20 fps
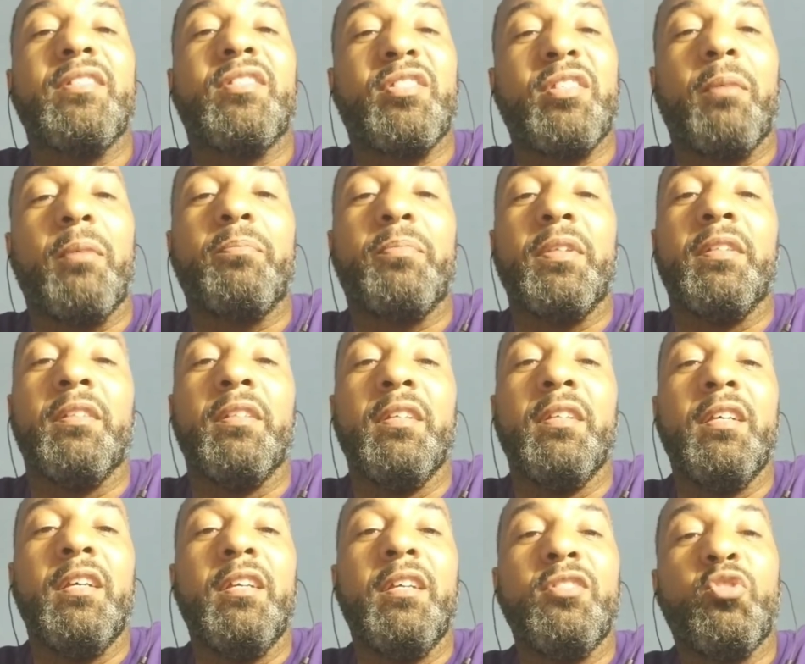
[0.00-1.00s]
something
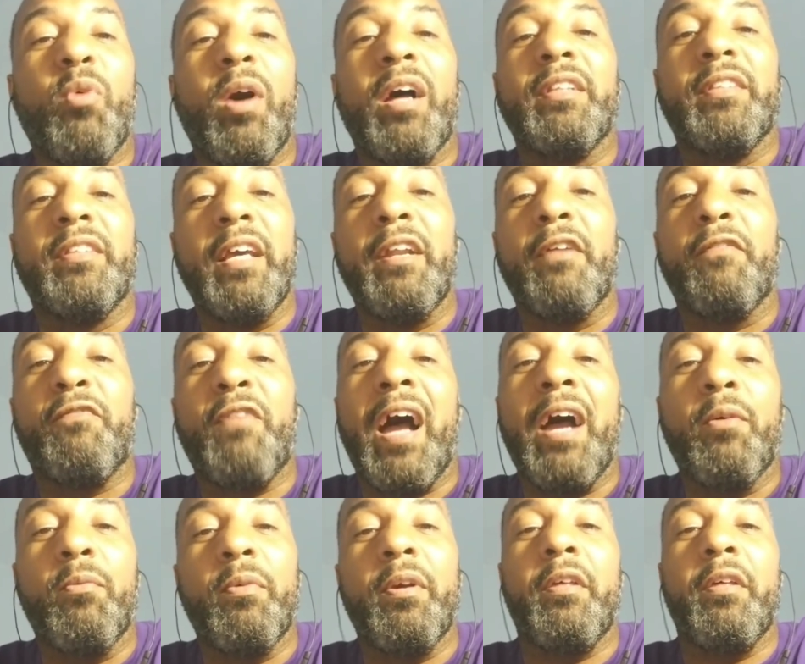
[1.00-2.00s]
to identify
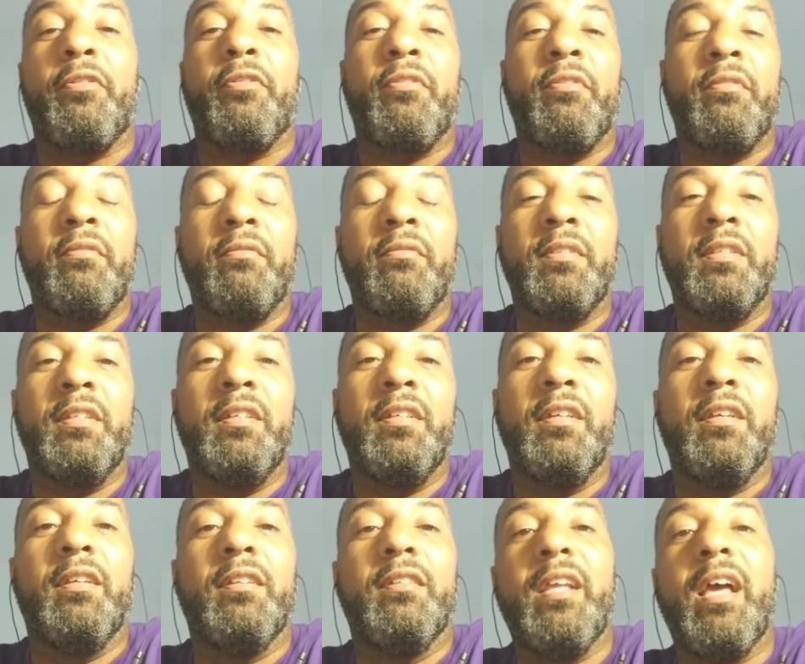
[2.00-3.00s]
with.
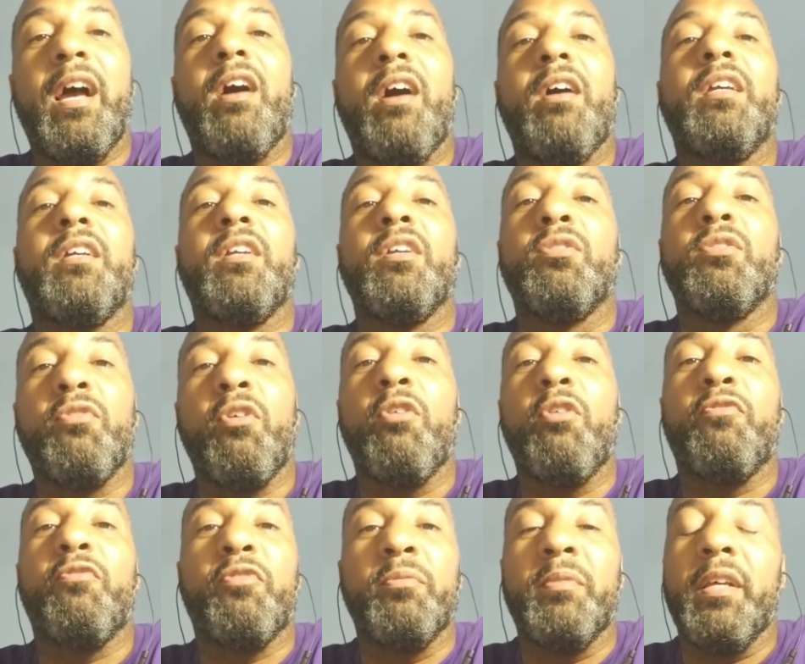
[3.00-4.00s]
Now he can grow
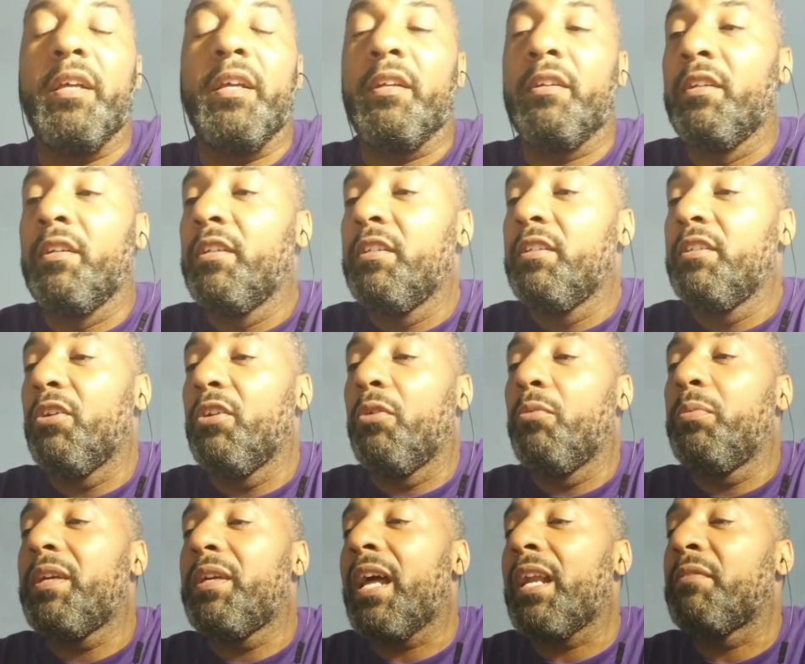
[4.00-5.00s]
from there.
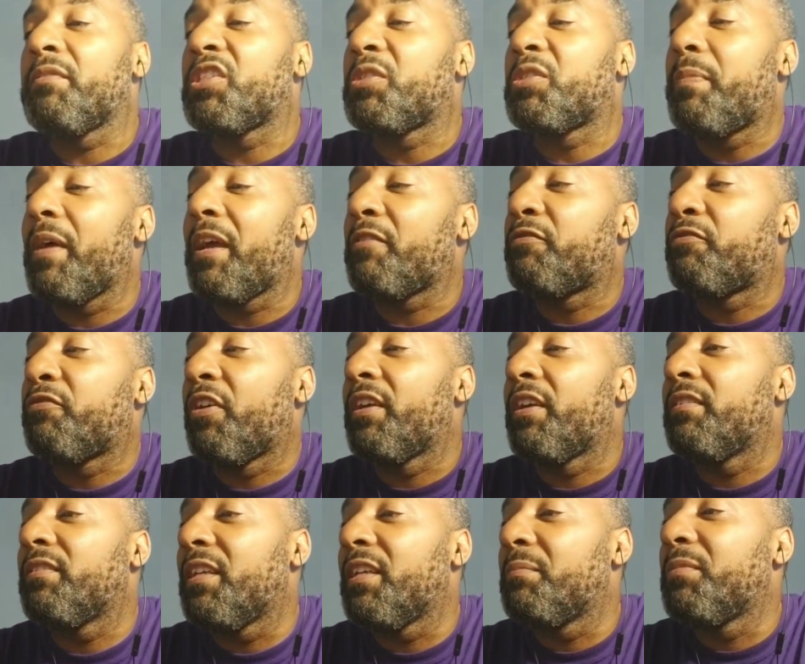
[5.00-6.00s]
We gotta respect Frank.
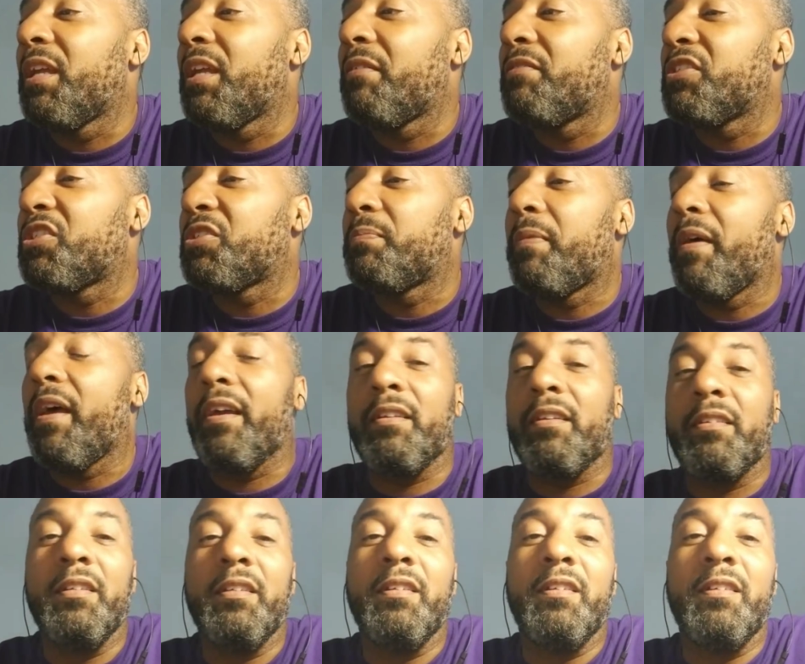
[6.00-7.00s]
Give him that respect.
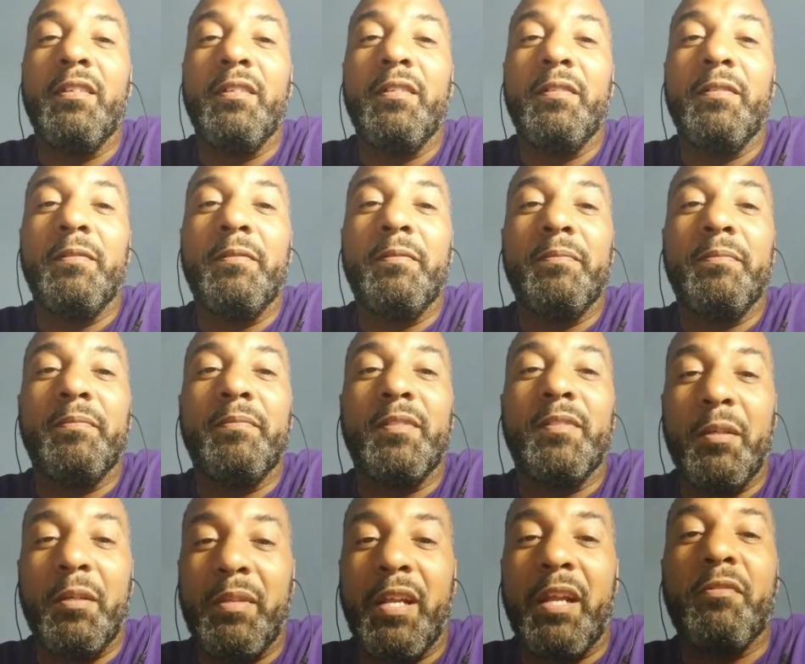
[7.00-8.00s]

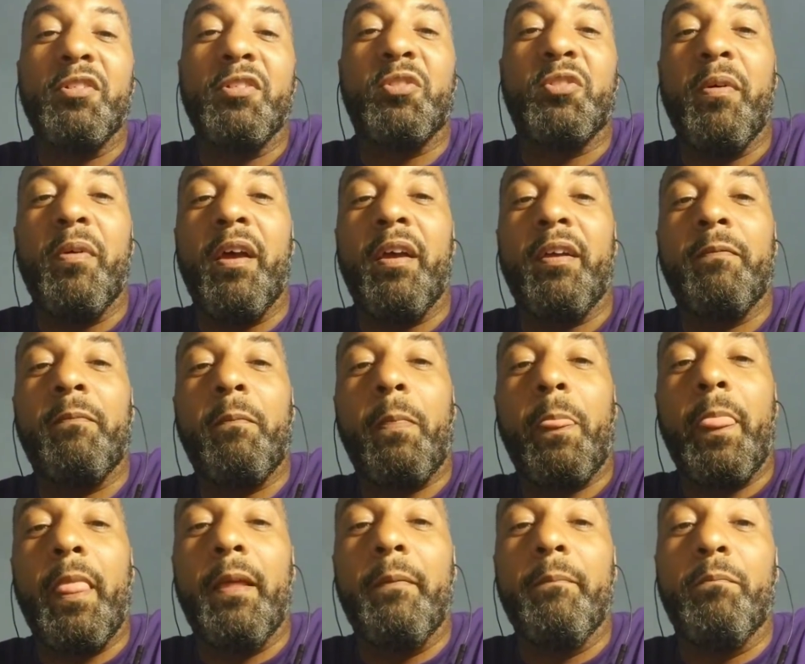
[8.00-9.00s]
Give him that respect.
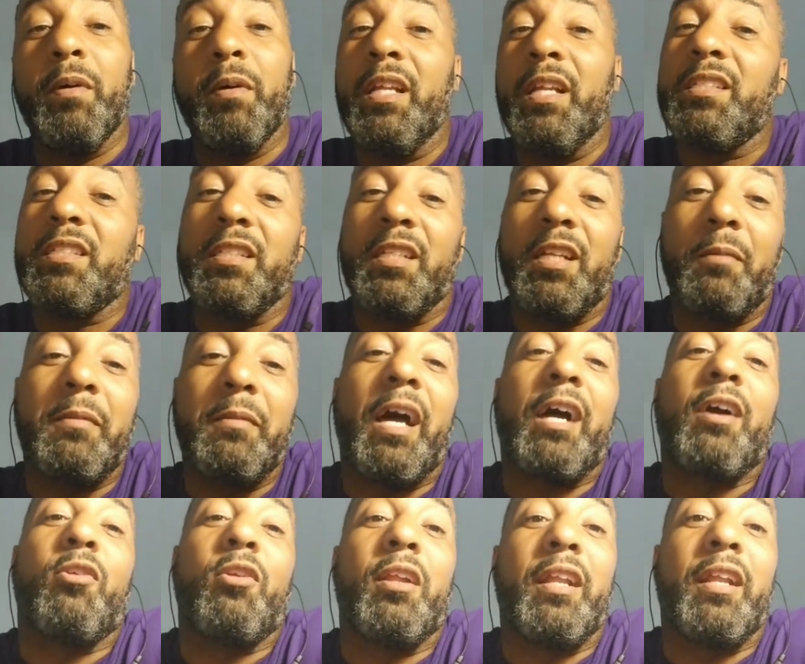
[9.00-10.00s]
But listen, I'm not
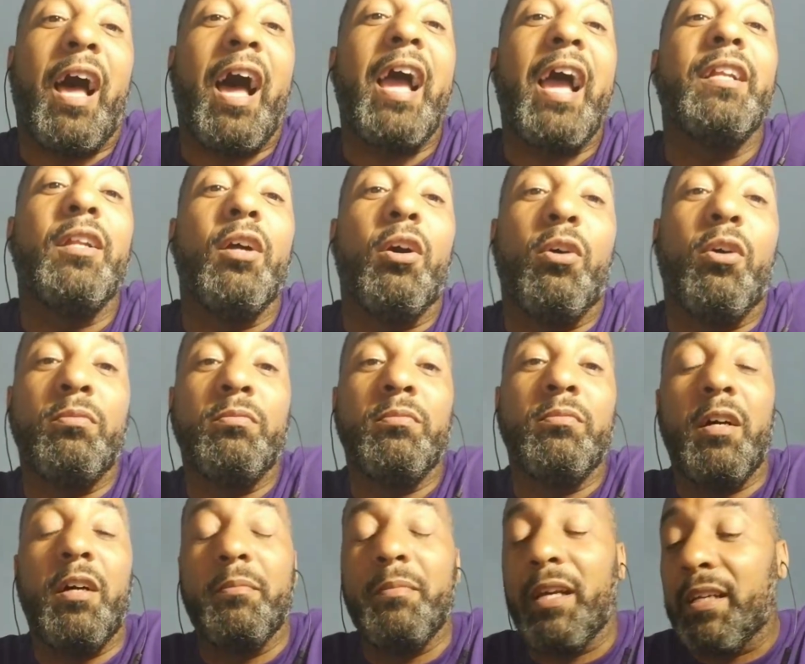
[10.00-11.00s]
gonna lie though.
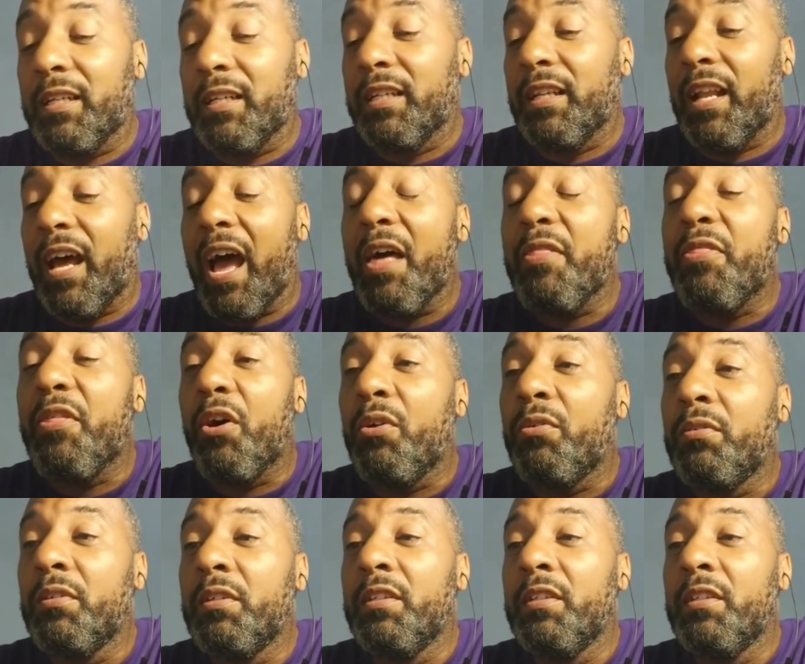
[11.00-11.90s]
I'm not gonna lie though.